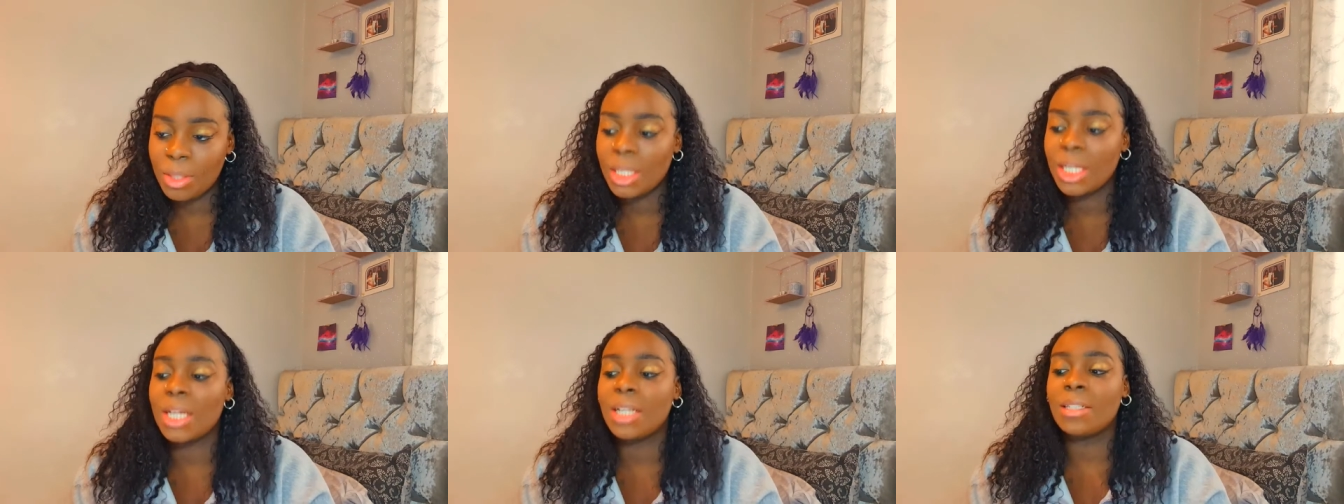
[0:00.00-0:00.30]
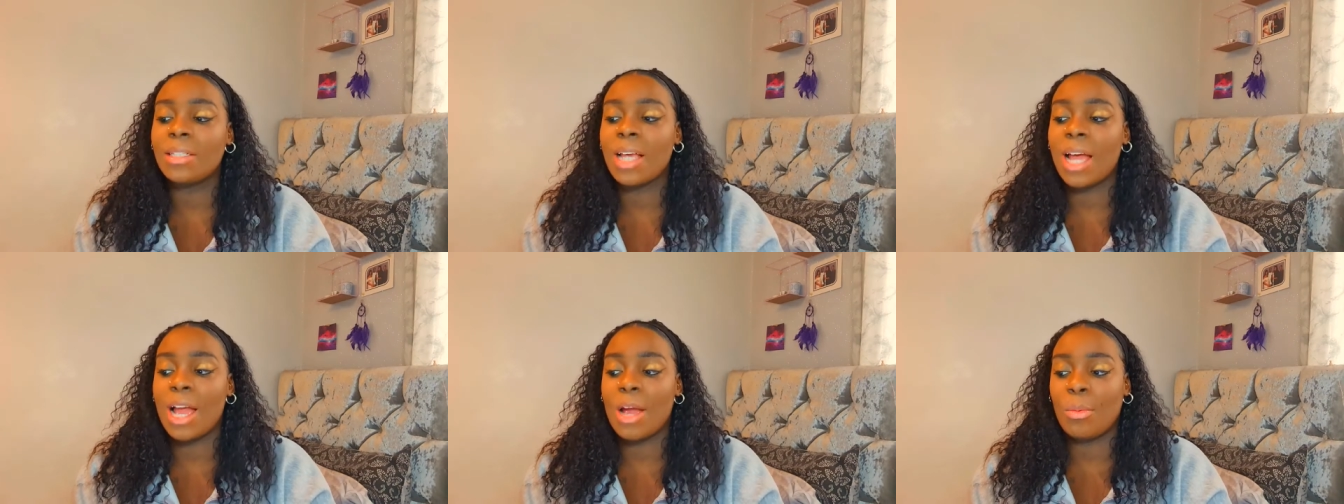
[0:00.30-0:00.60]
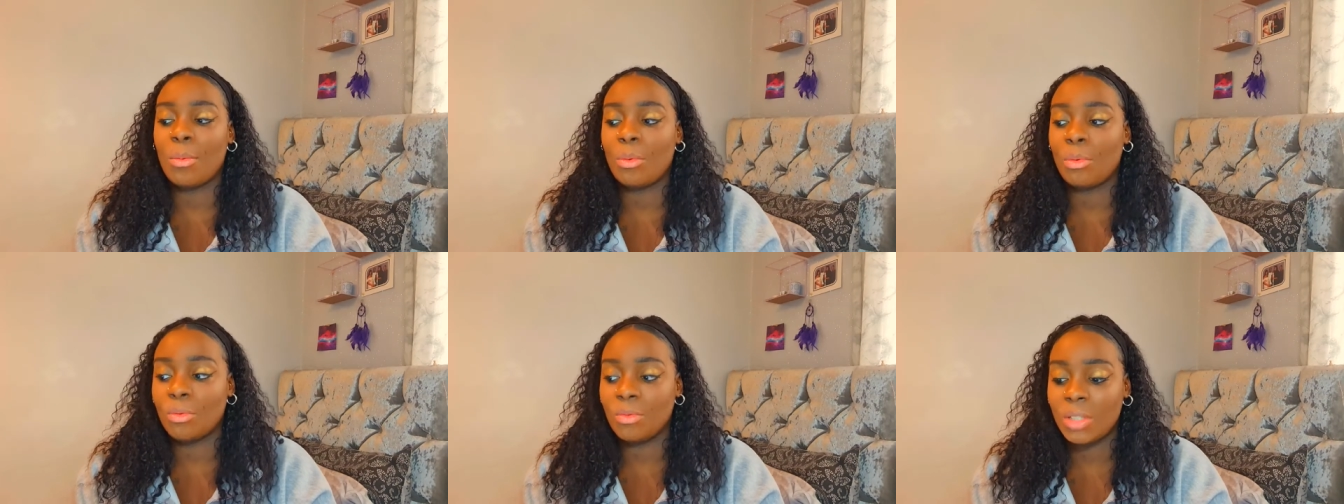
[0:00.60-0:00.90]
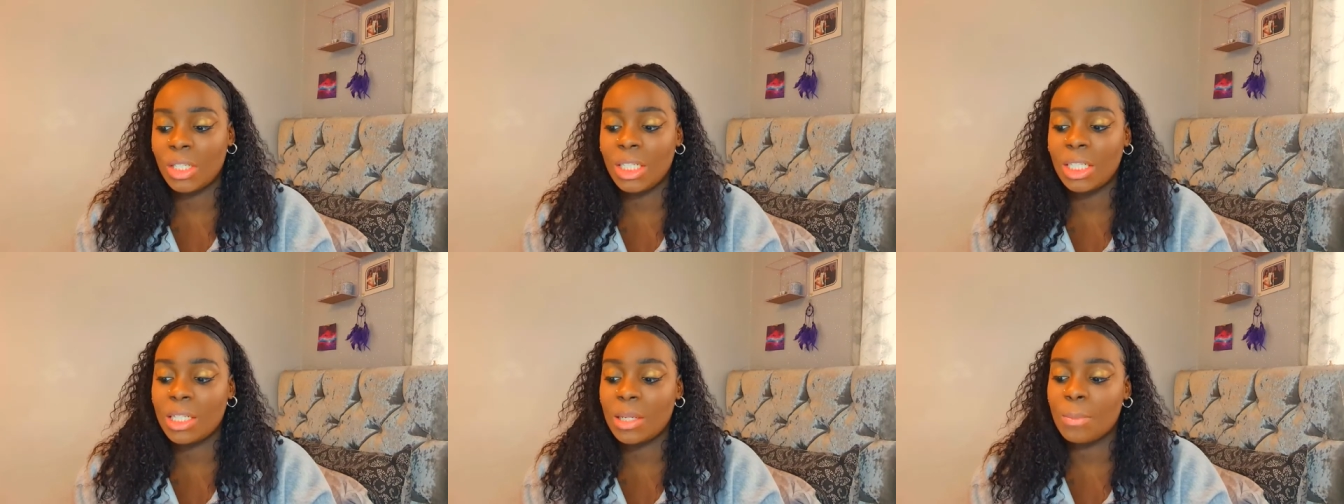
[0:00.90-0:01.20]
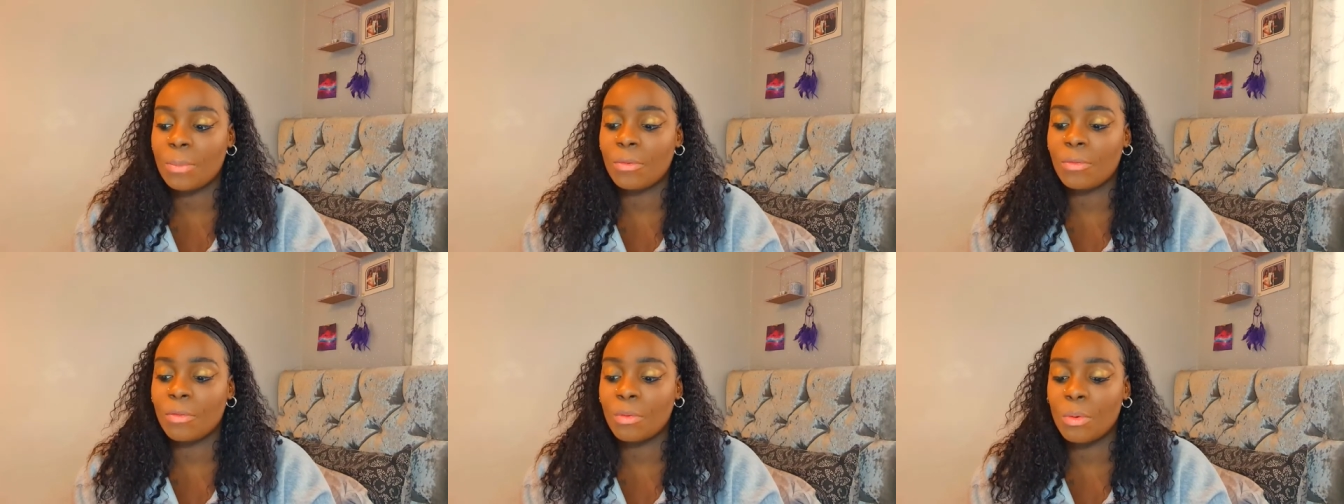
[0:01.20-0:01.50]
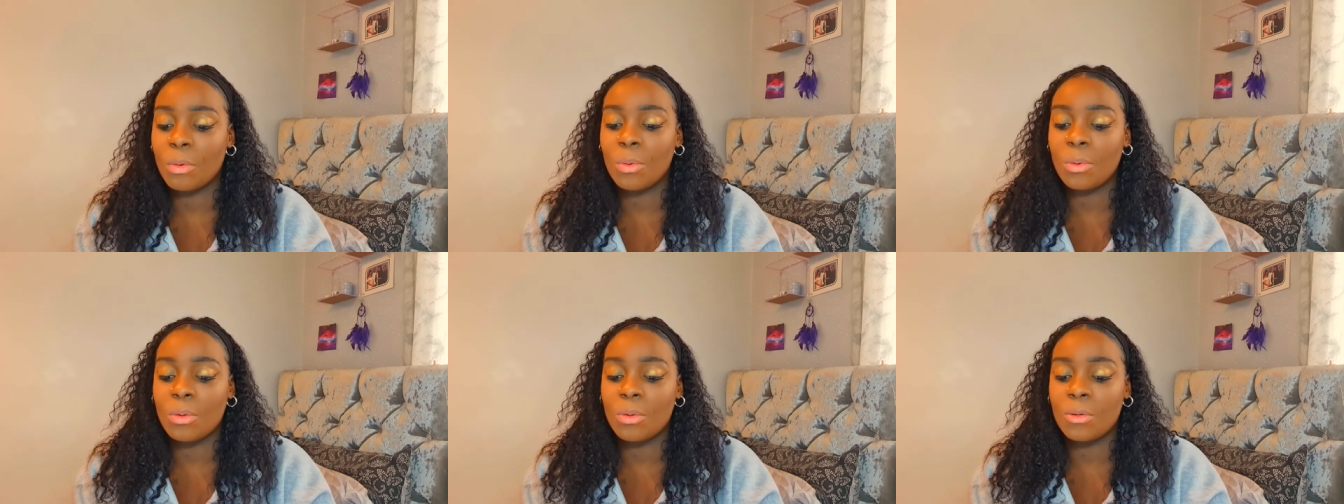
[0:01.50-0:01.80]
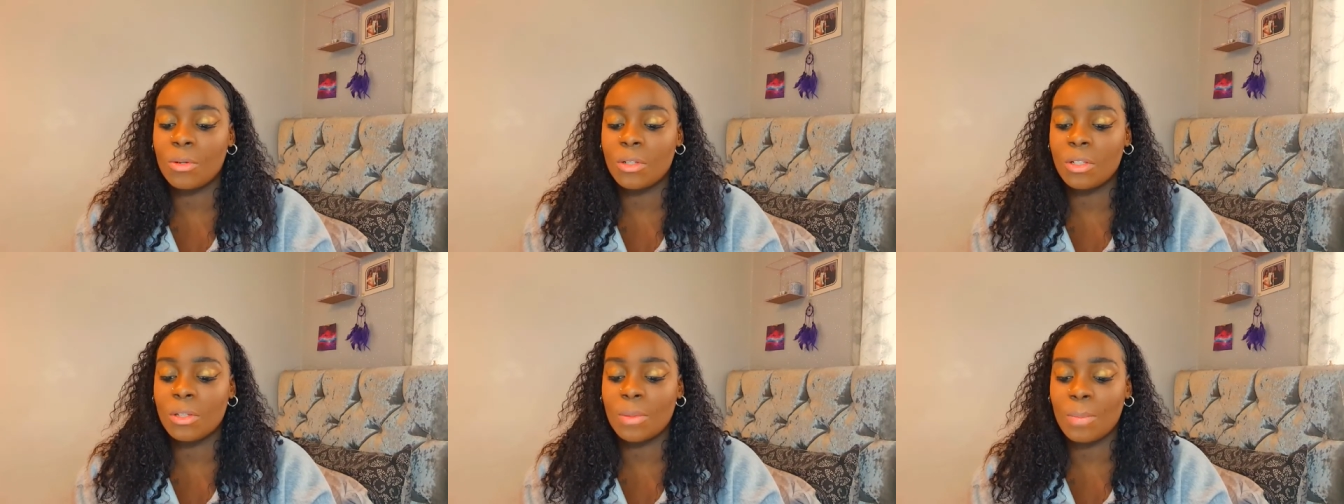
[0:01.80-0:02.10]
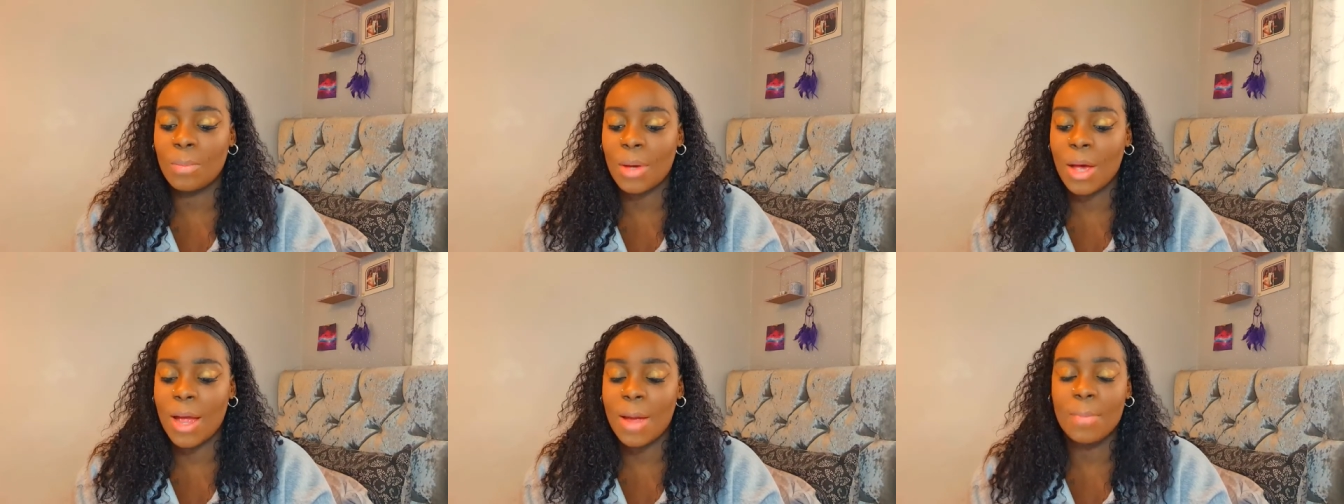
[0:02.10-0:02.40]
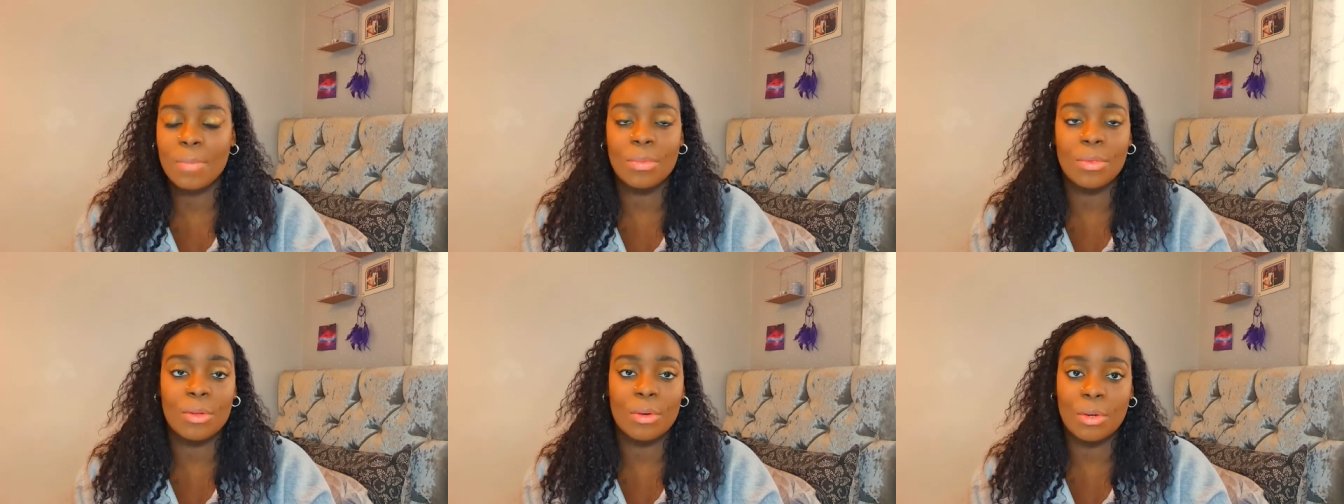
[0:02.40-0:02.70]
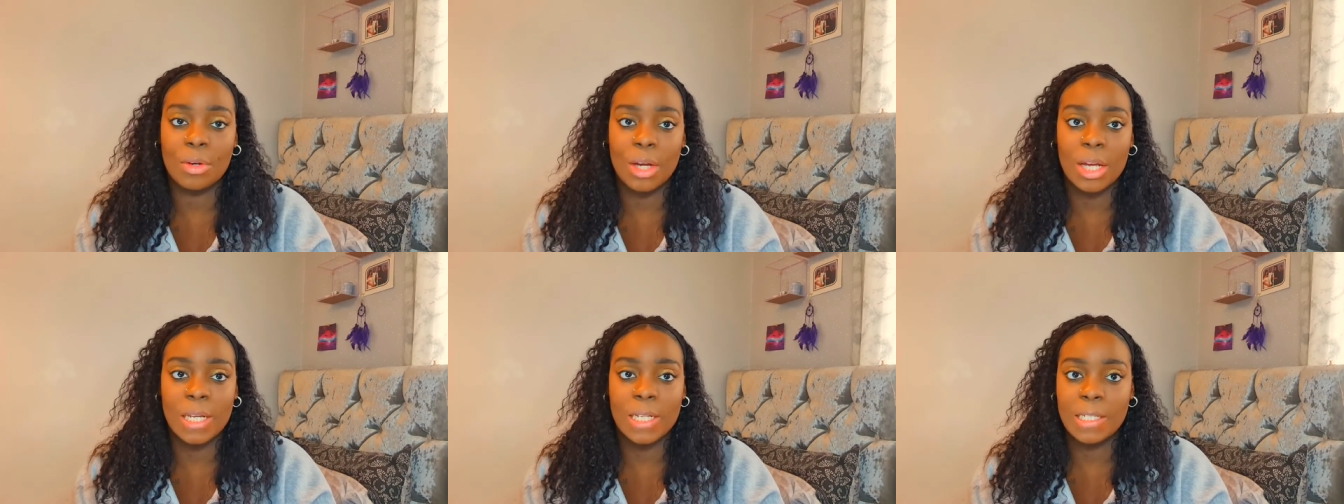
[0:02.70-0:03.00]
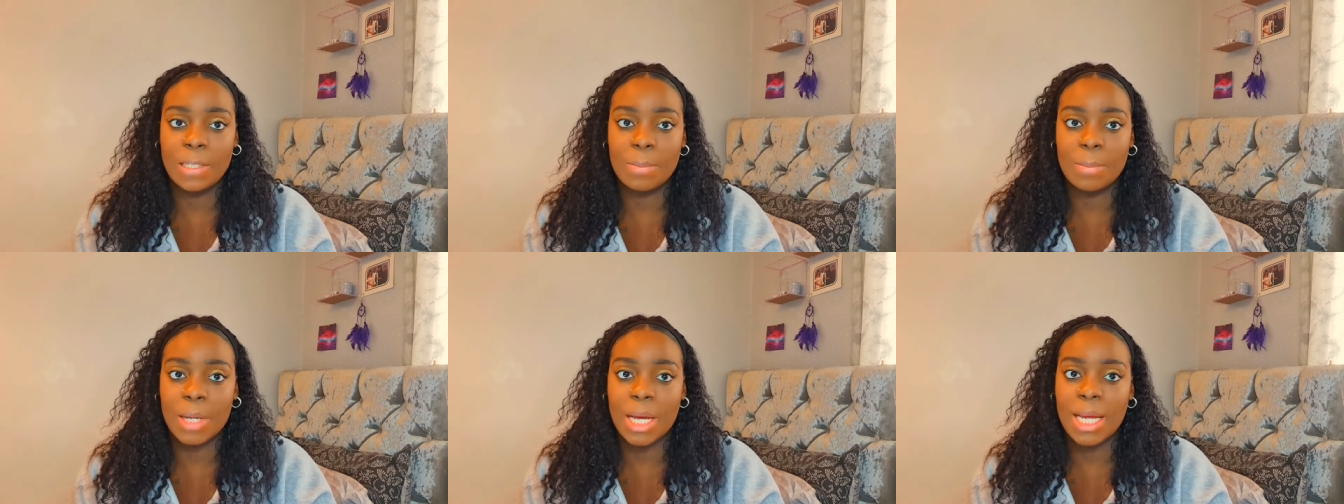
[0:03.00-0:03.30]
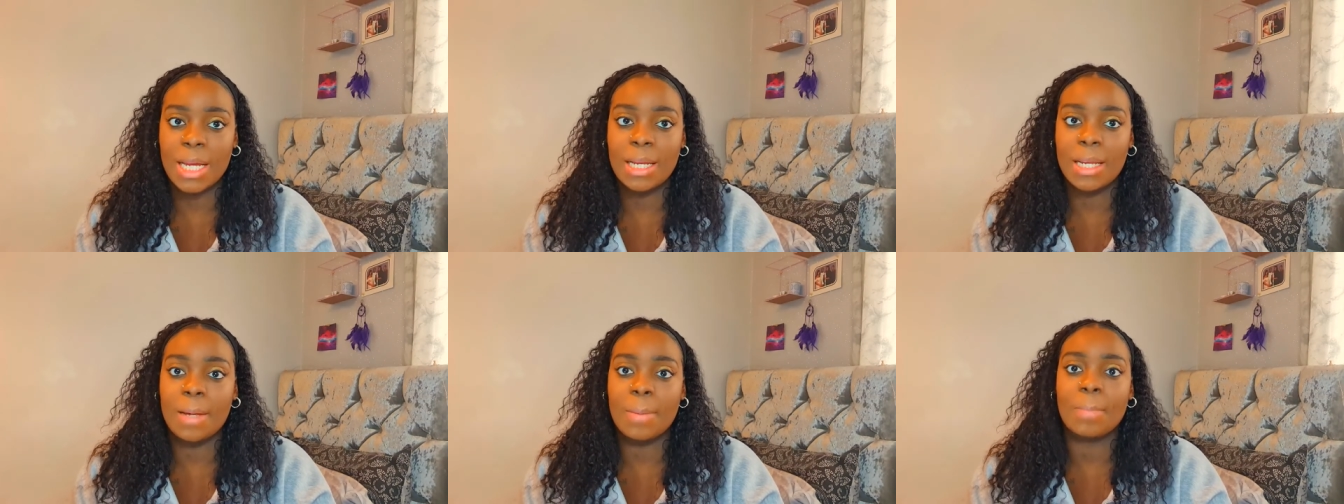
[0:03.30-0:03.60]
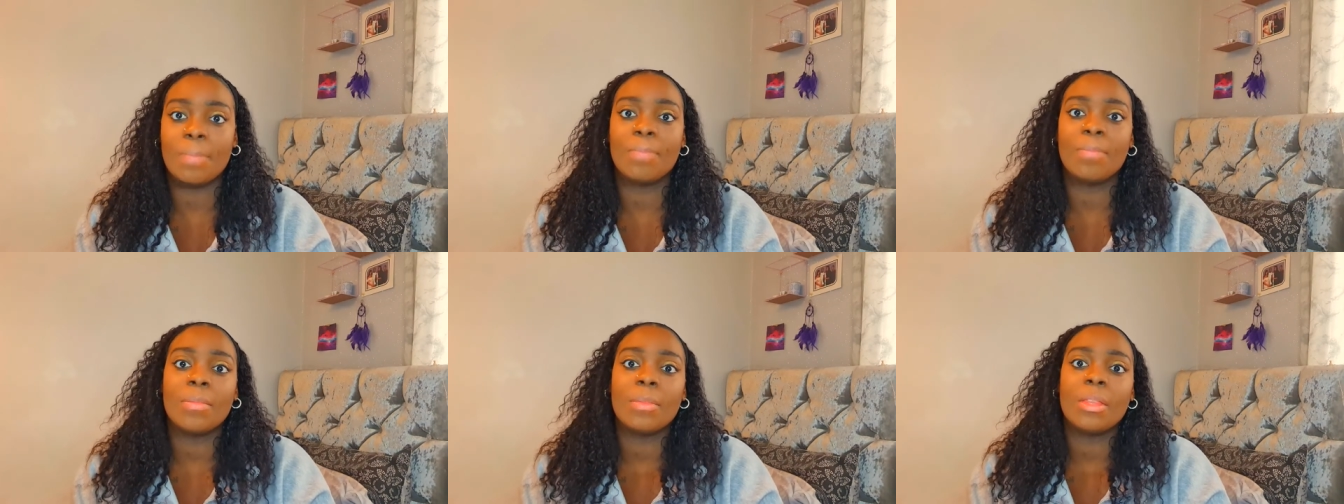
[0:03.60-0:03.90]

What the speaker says: Yes, I will read them, of course, but I'm not going to buy them.